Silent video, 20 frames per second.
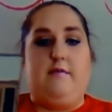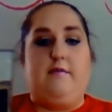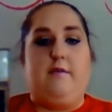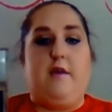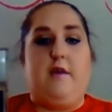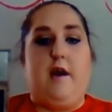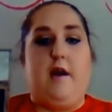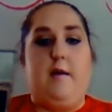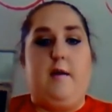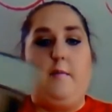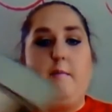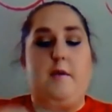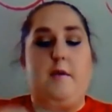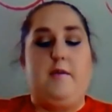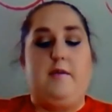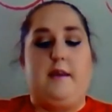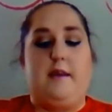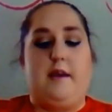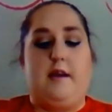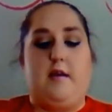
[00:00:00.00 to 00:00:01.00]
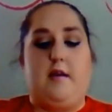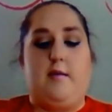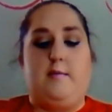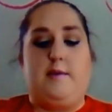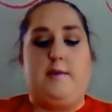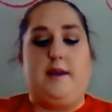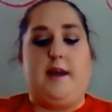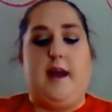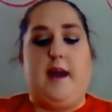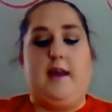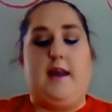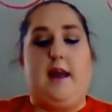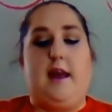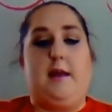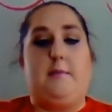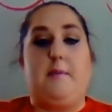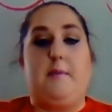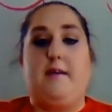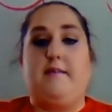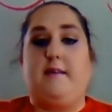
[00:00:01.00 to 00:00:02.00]
from the Urban Decay
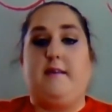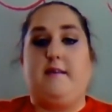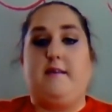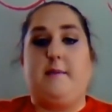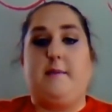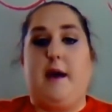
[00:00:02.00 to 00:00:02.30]
Naked Basics